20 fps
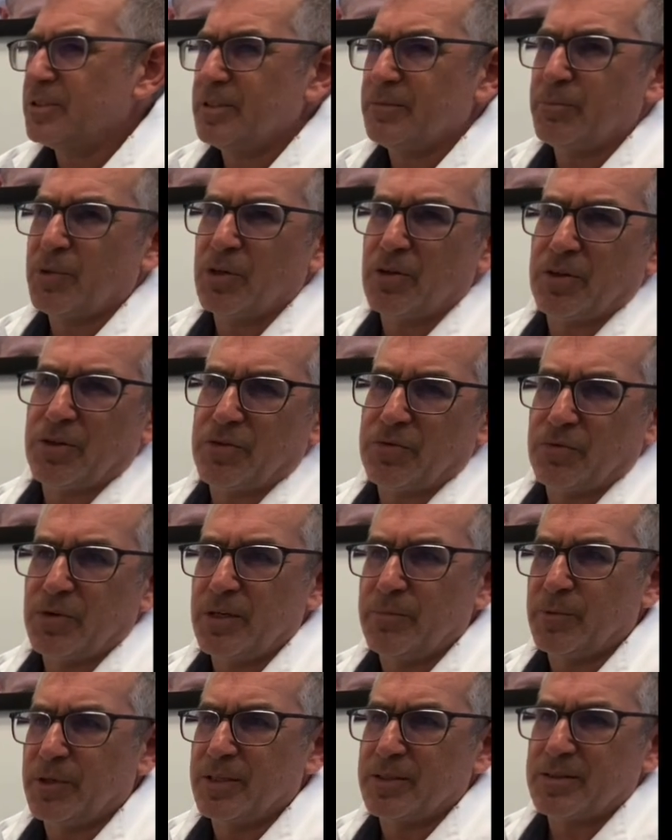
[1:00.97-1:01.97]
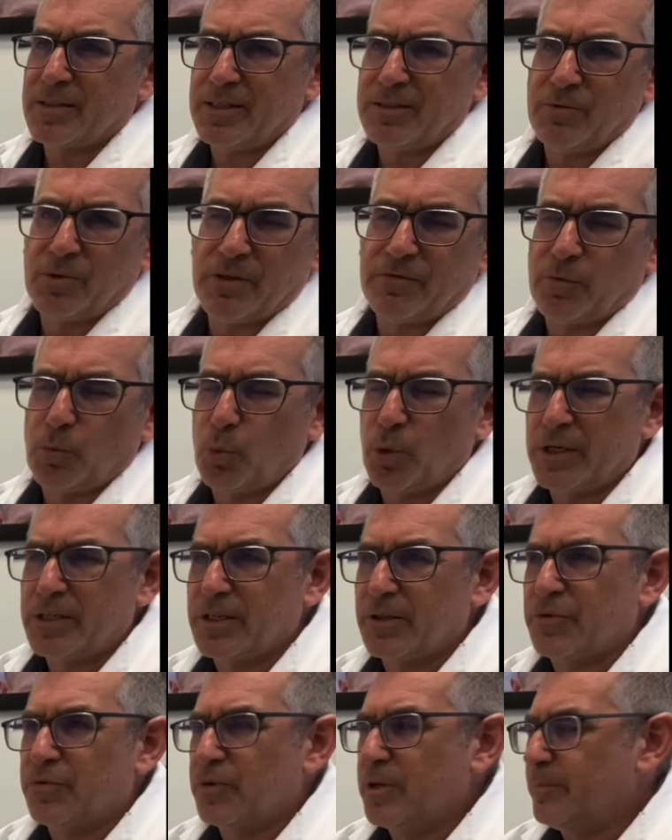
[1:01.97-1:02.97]
about a 3-month, anywhere from 1 to
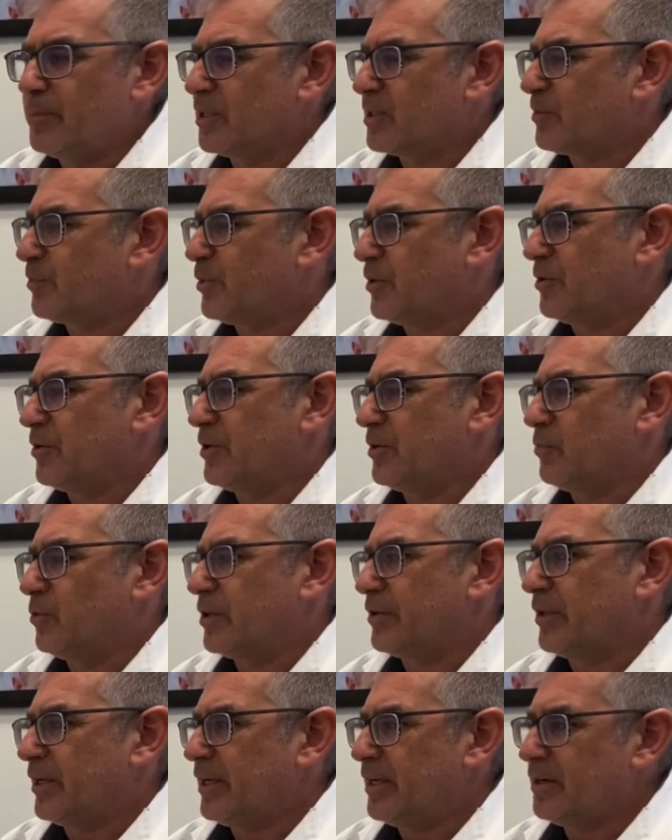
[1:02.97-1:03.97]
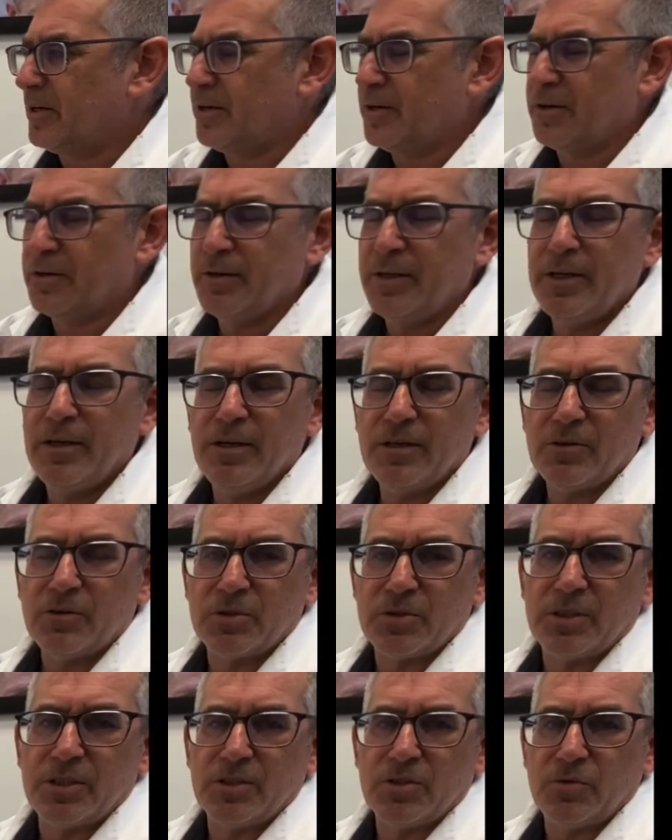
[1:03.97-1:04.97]
3 month period where the hair goes
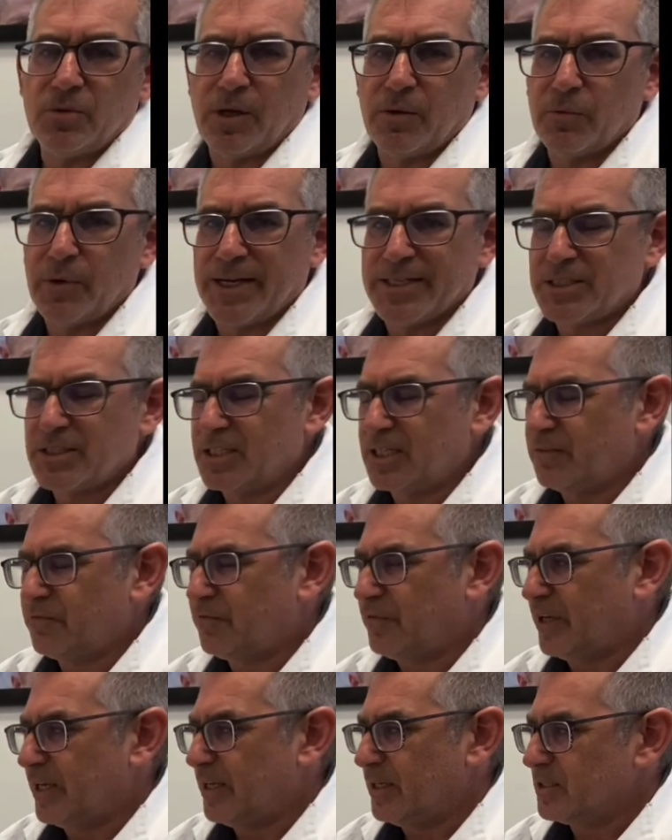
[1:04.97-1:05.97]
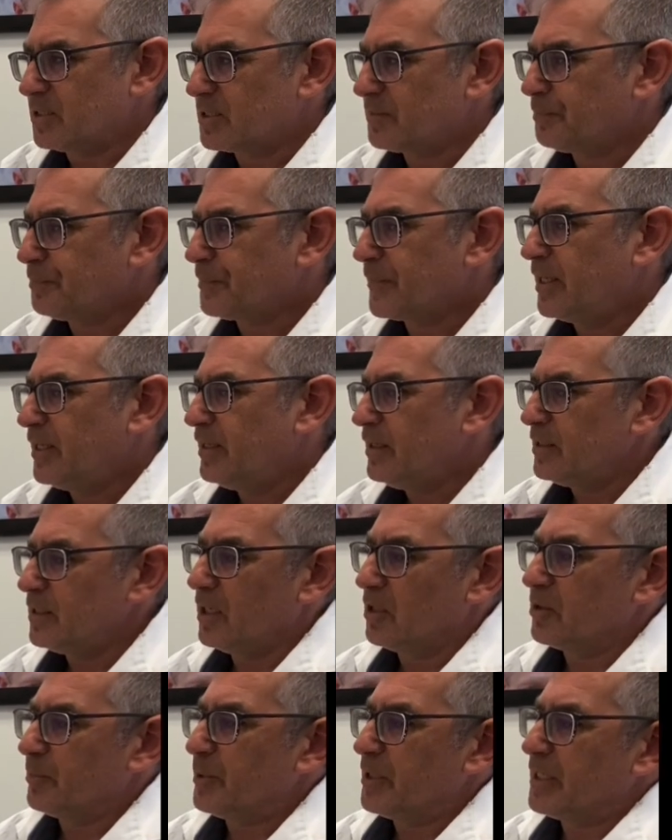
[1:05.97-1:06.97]
into a resting phase. Now
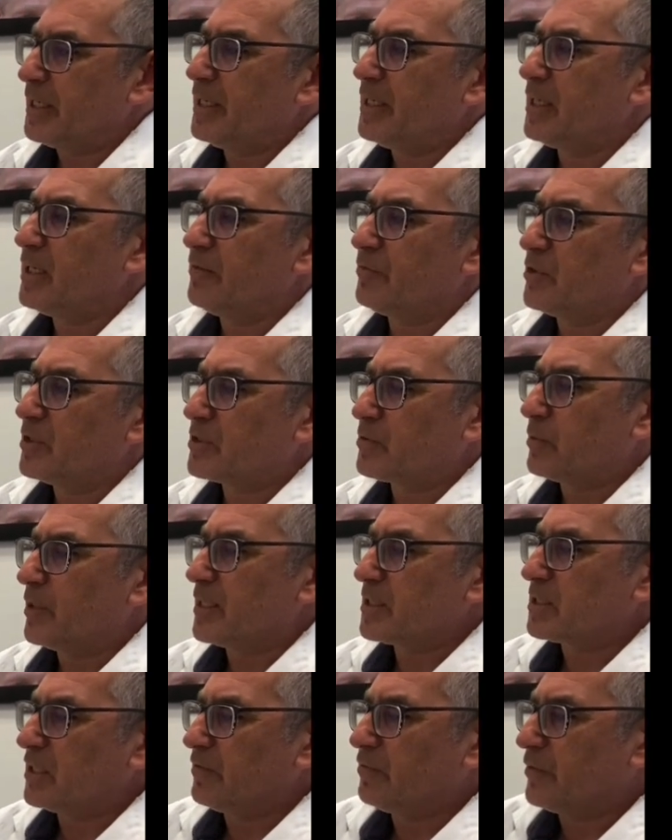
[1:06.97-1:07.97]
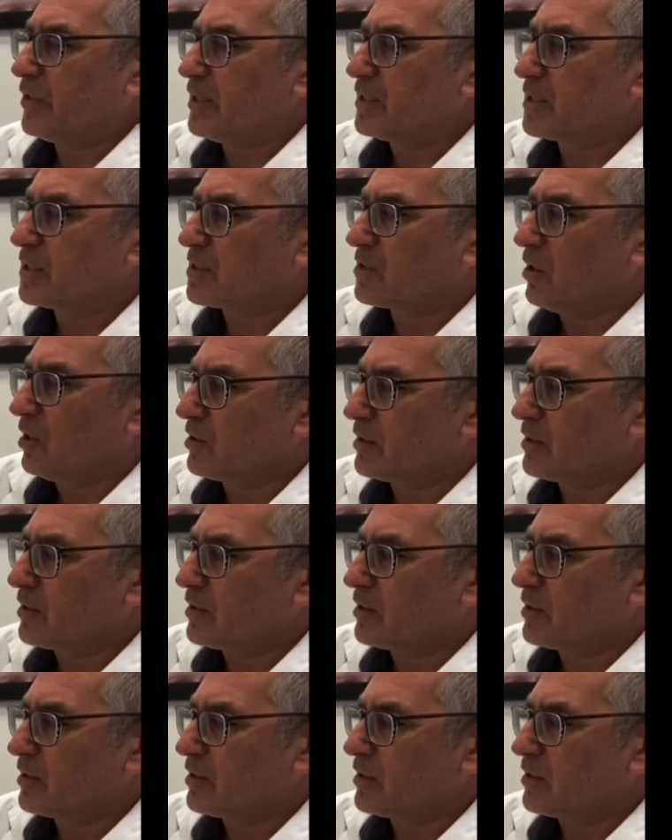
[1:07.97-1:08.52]
the beginning of this resting phase is called